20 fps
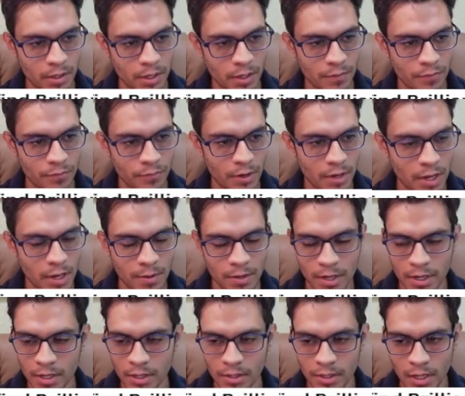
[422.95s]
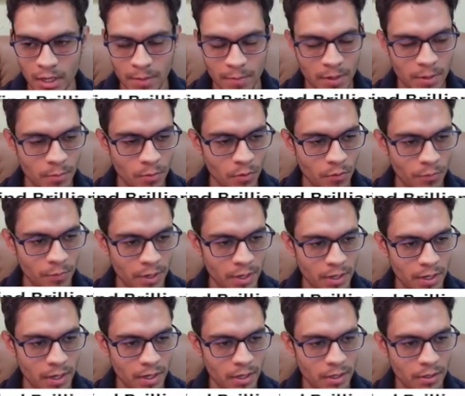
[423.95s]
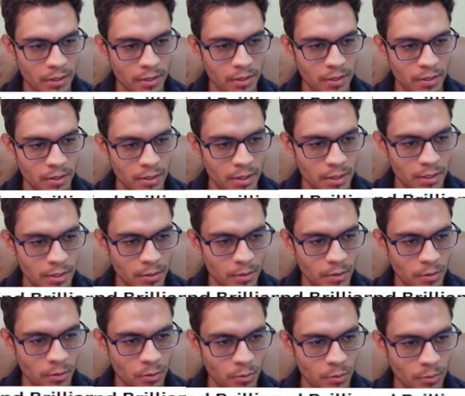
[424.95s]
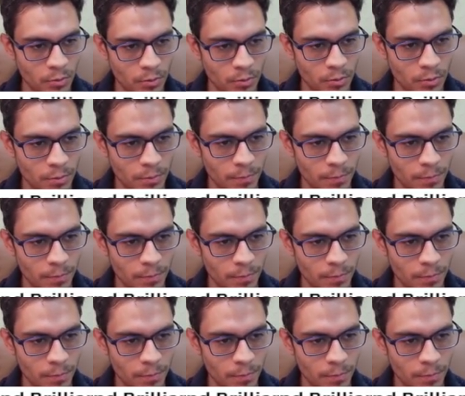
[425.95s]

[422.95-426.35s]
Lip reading: If anytime I move my knight, it's going to